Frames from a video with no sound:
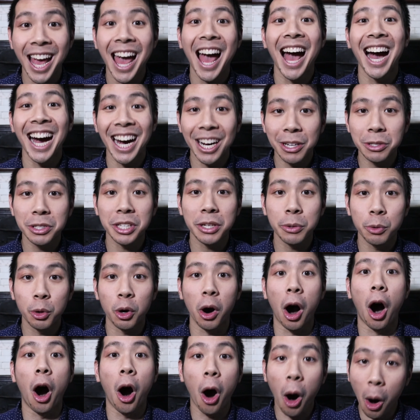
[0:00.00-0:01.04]
housing
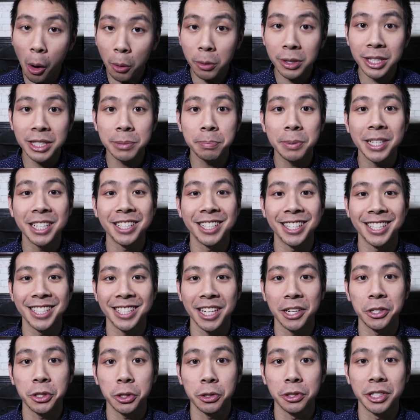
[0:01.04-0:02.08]
will always be an
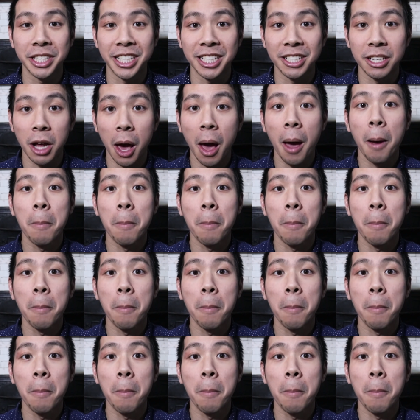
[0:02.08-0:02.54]
essential need,